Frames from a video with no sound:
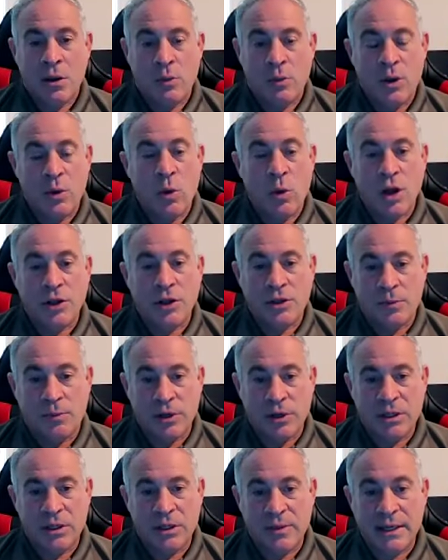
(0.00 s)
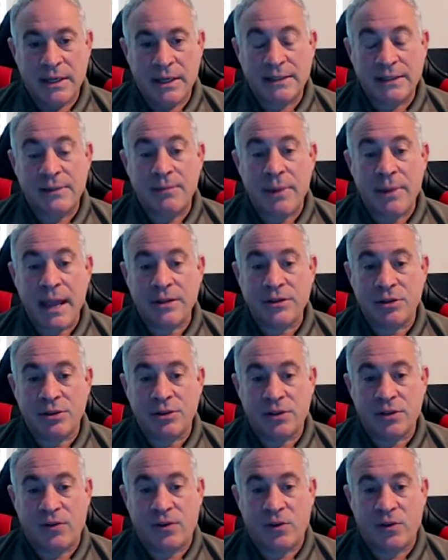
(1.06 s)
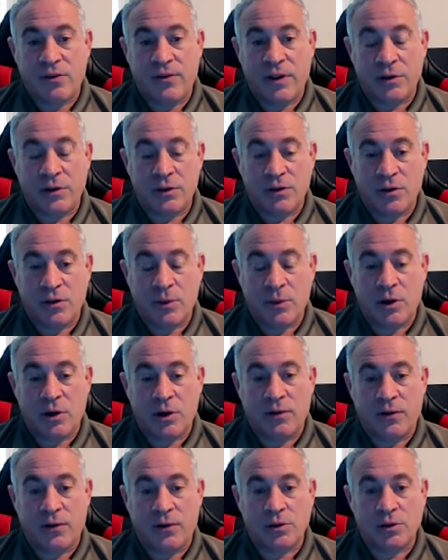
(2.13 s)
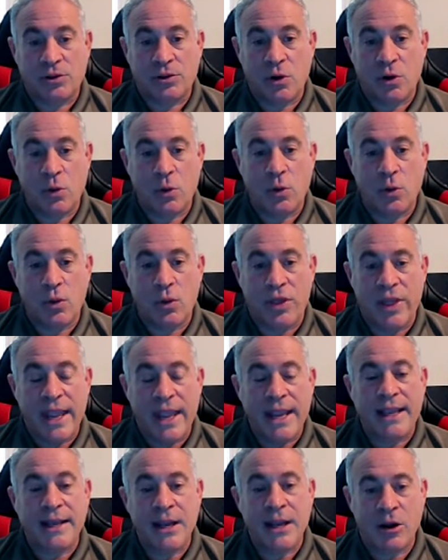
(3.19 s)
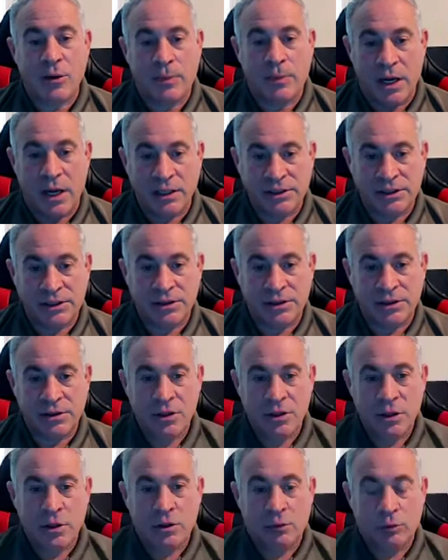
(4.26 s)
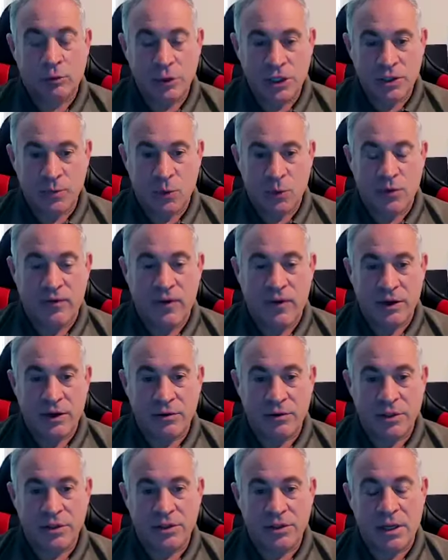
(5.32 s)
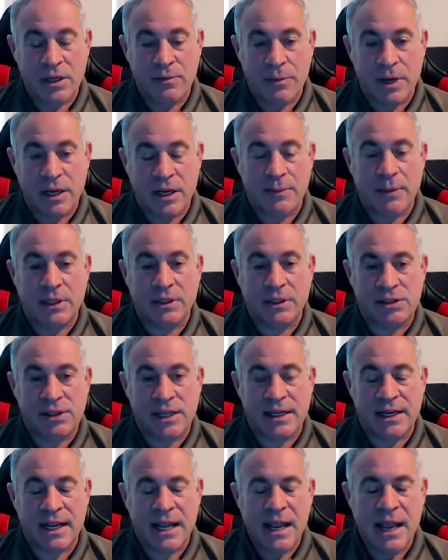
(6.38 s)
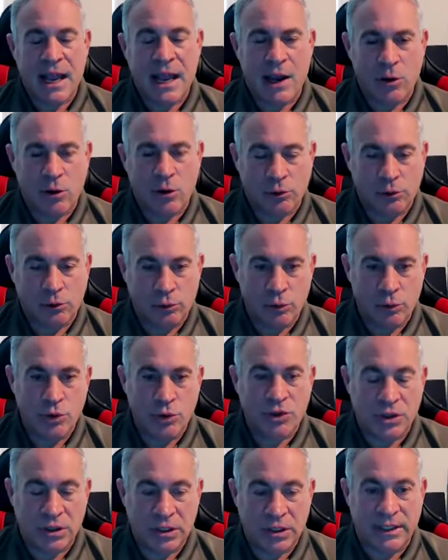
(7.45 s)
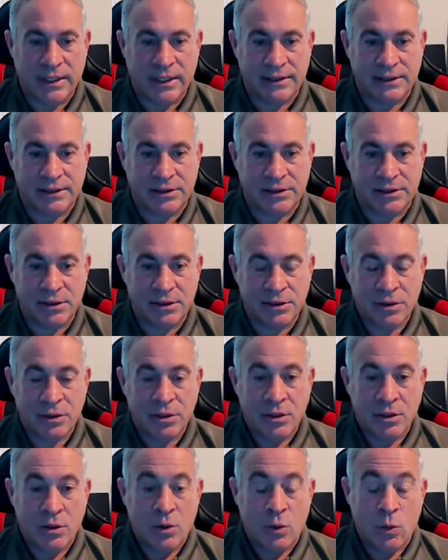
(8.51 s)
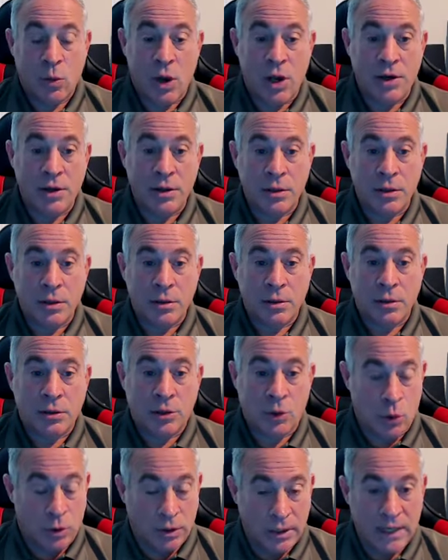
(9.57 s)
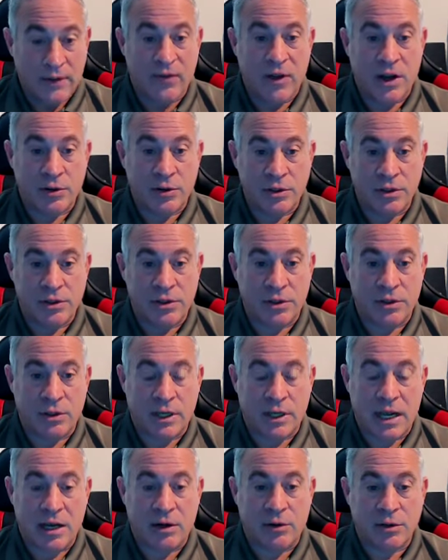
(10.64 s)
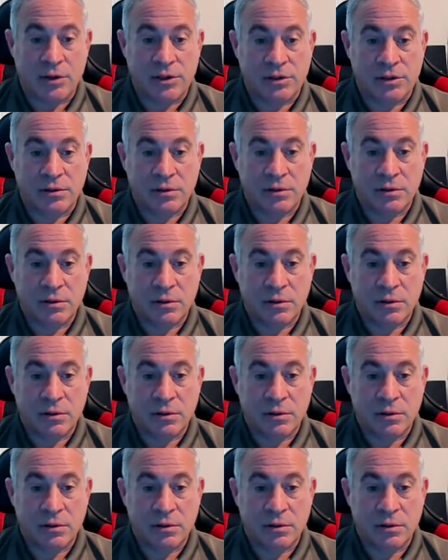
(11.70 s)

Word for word: we want to bring them in as ambassadors for Veterans for America First so they can help us reach more veterans, and make them understand how crucial it is, one, to elect veterans into Congress,